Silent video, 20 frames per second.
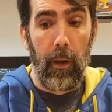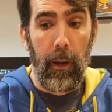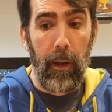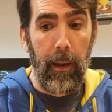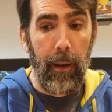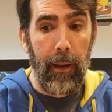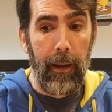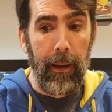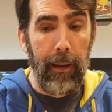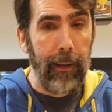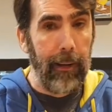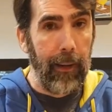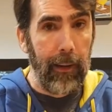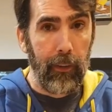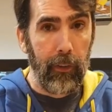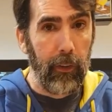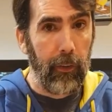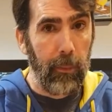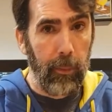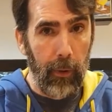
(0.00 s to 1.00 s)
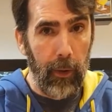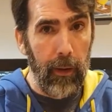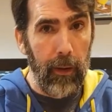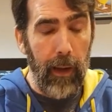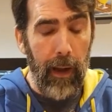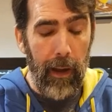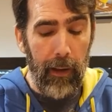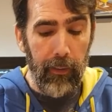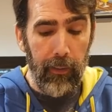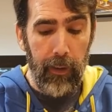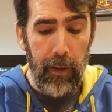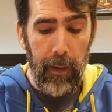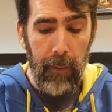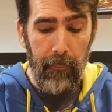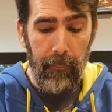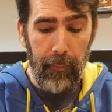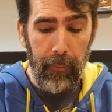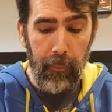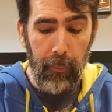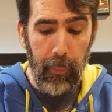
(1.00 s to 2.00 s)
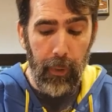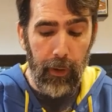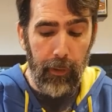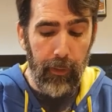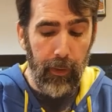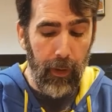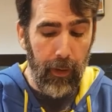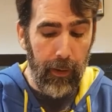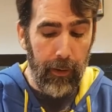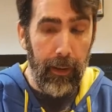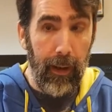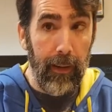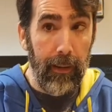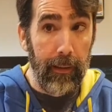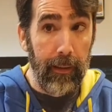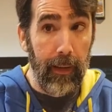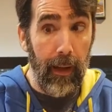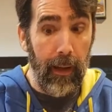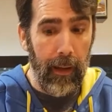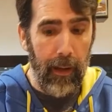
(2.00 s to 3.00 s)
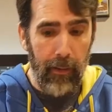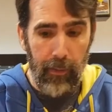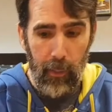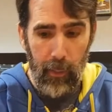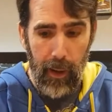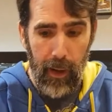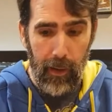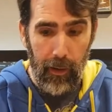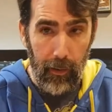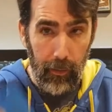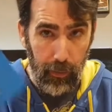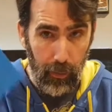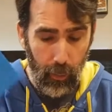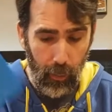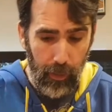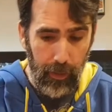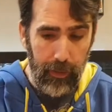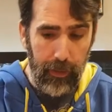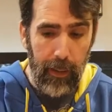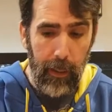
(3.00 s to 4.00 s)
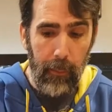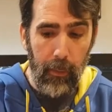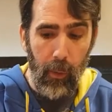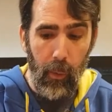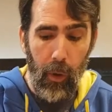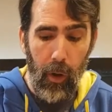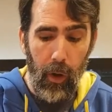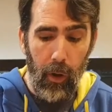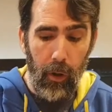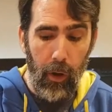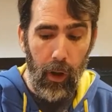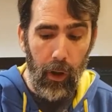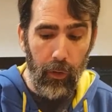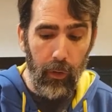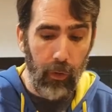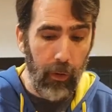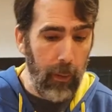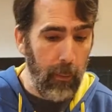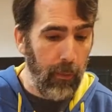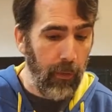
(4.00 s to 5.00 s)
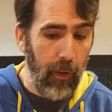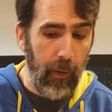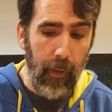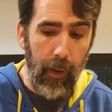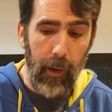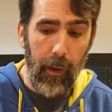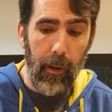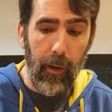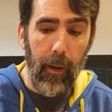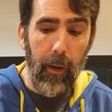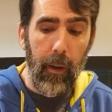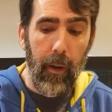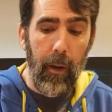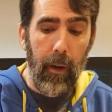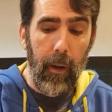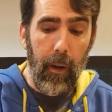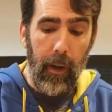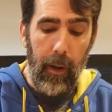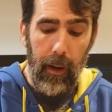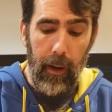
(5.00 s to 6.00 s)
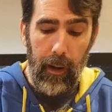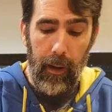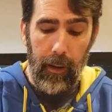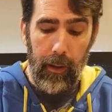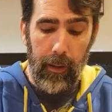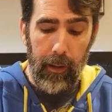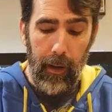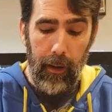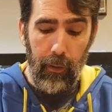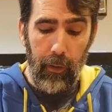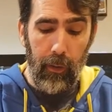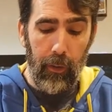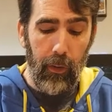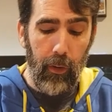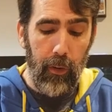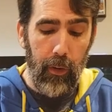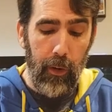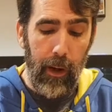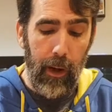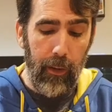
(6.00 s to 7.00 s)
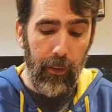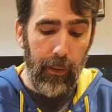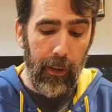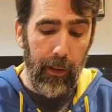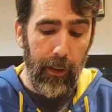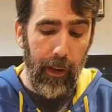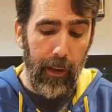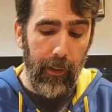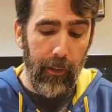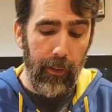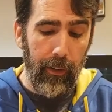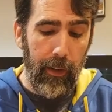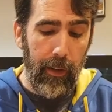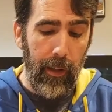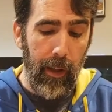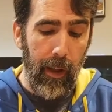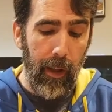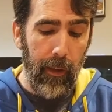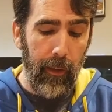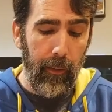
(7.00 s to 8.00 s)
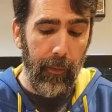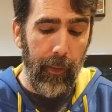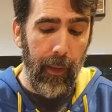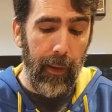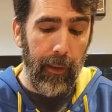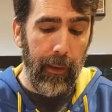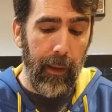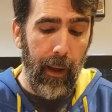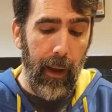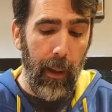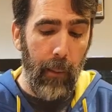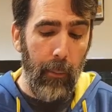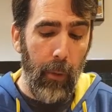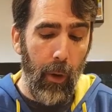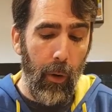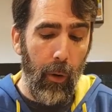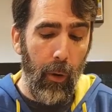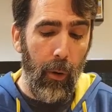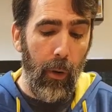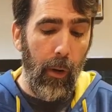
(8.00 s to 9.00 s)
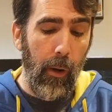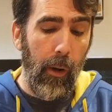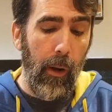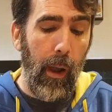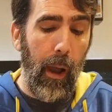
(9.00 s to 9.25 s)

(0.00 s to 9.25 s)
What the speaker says: It gets pretty nasty, but again, got to have the mana. So we're going to keep the Well of Lost Dreams in there. And again, just so you guys can kind of see that combo.